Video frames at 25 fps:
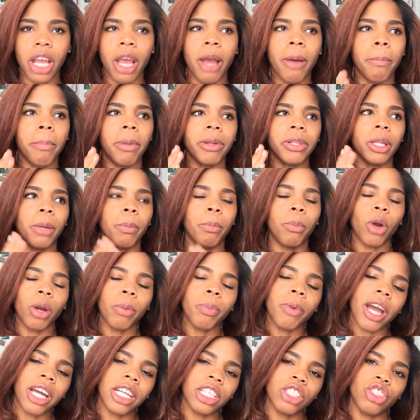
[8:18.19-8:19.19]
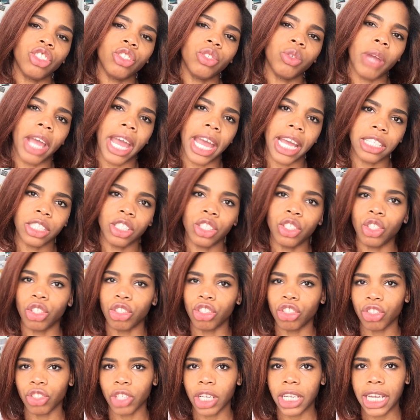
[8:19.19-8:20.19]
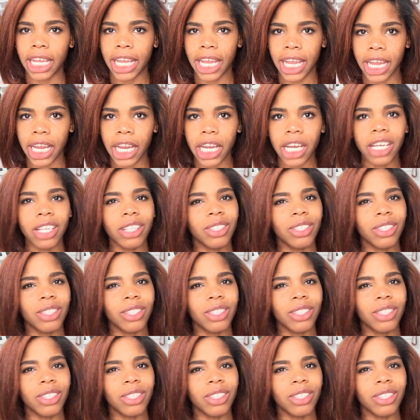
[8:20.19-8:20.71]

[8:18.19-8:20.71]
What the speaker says: But the more products you add to your straight hair,